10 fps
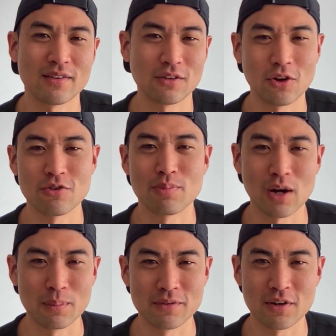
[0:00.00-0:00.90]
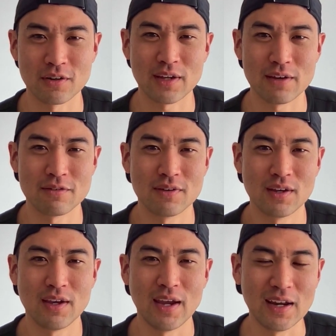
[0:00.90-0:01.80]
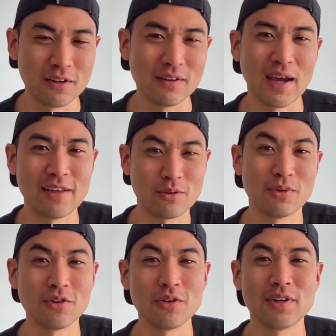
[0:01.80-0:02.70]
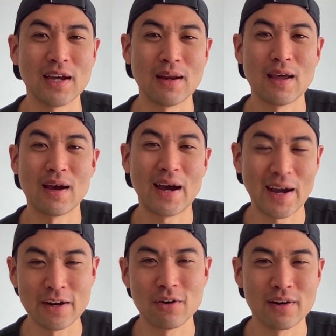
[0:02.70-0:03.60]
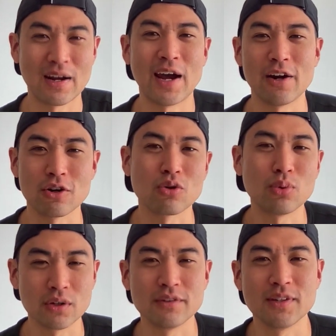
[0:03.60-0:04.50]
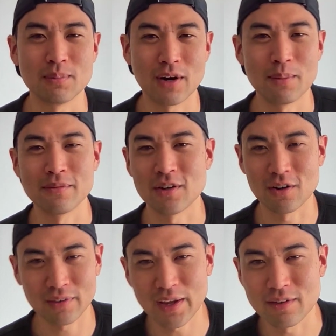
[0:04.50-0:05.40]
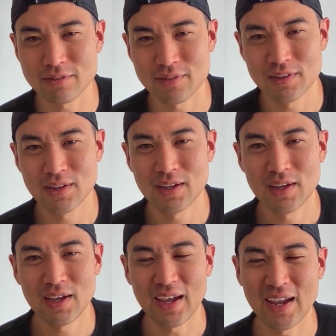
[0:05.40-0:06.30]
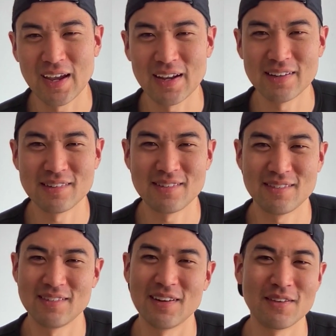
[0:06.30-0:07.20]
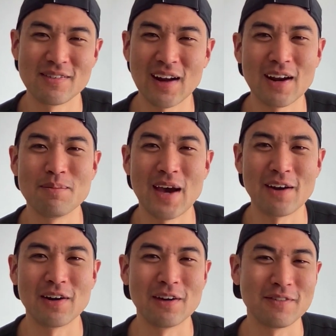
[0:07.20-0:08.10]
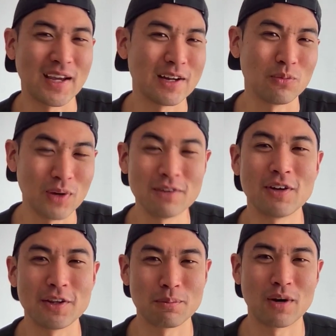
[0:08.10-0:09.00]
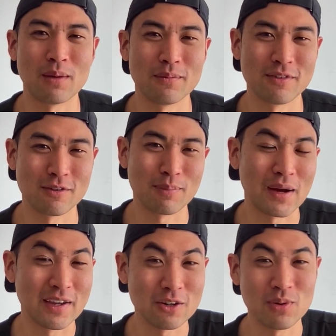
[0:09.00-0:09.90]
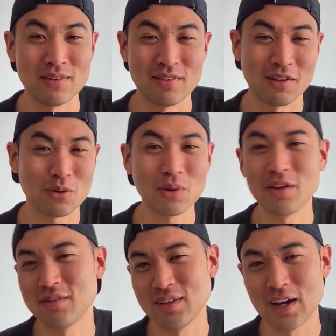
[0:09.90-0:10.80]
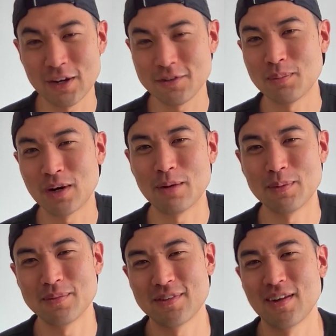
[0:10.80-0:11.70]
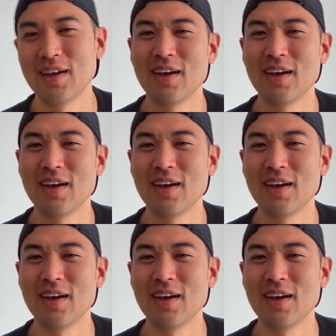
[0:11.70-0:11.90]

the larger problems in your life. And you, as a result, you get higher and higher quality problems in your life. And you know, it's not a matter of getting rid of all your problems. It's about increasing the quality of your problems.